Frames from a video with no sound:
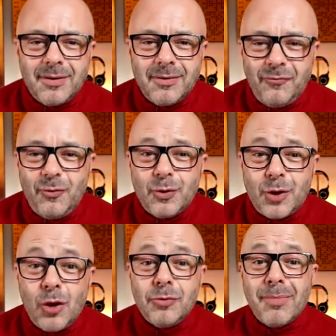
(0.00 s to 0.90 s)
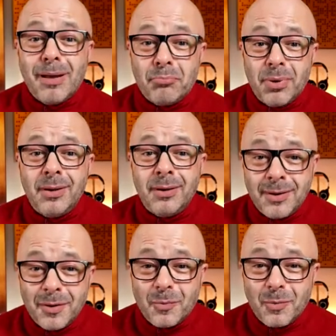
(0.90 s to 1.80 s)
full cult member
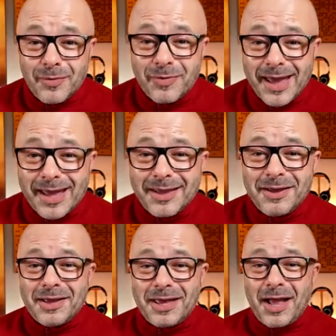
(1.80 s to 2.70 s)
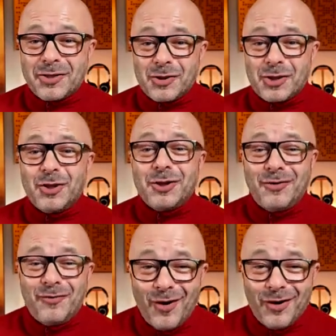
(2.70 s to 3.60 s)
when they get
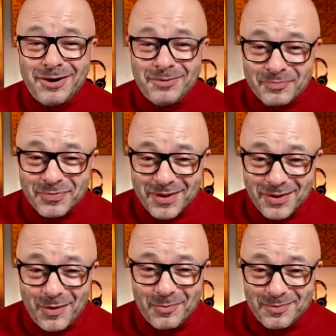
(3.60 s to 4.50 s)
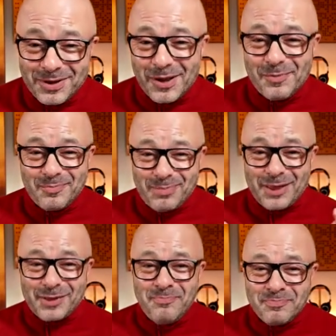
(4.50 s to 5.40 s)
certified, God,
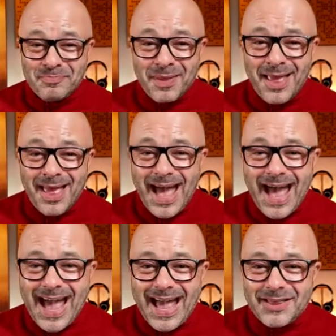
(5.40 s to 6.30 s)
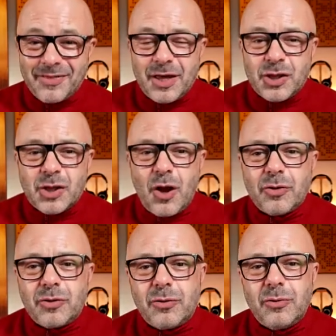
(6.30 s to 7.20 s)
bless them, and they
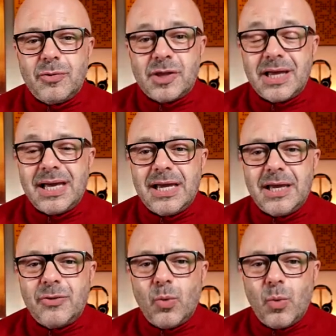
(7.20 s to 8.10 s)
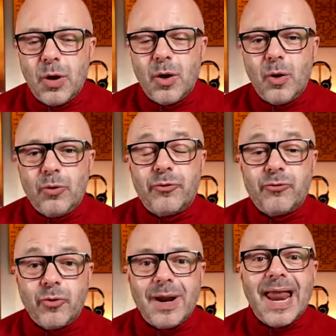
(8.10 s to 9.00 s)
start to see the world
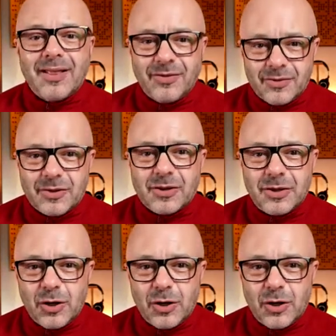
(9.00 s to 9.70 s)
through a lens,